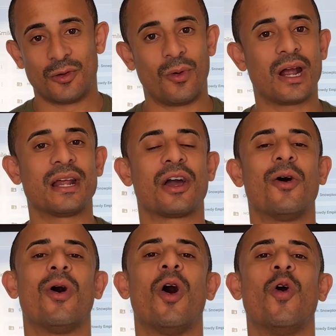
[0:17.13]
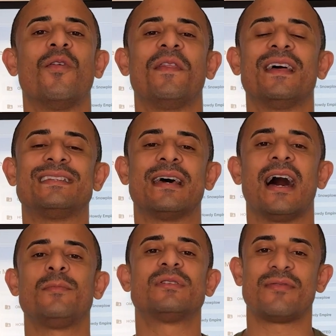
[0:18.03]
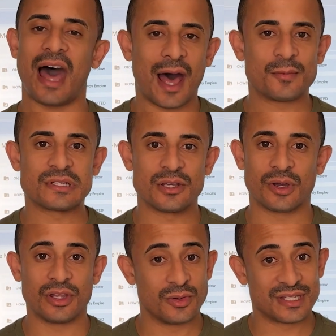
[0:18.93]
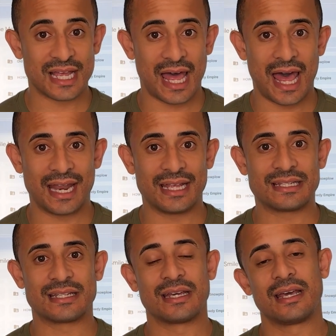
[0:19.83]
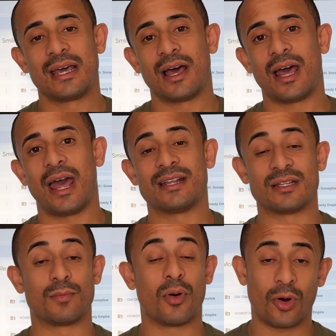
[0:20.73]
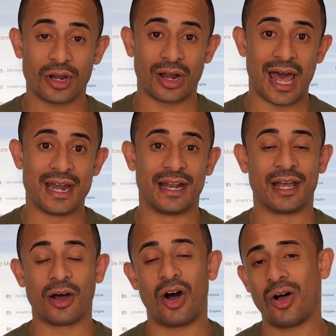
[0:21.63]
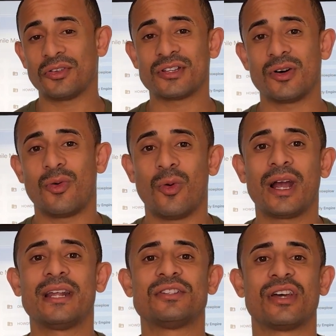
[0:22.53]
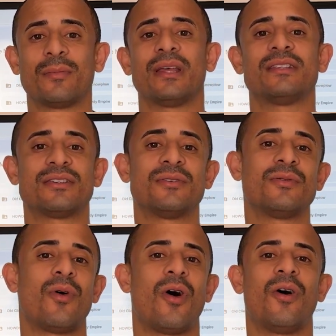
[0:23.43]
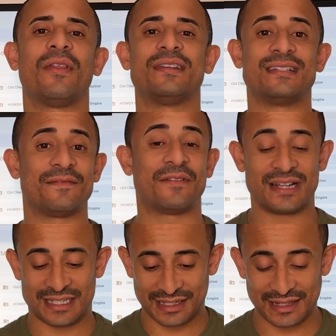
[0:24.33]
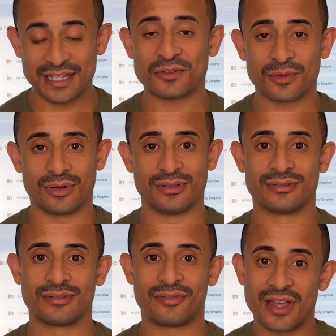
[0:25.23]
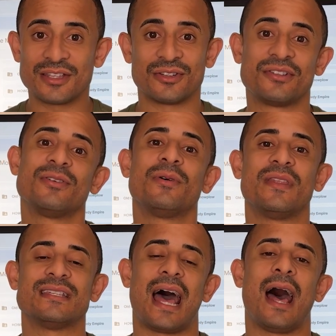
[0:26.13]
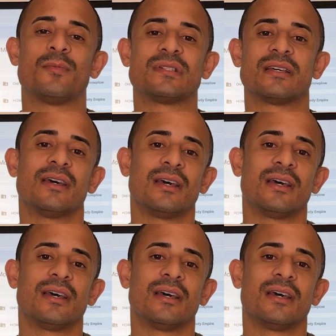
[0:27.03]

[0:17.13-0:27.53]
We're going to go over the types of apps you can use to edit and support your editing. Also, we're going to jump into all the different literal things you'll do in these apps.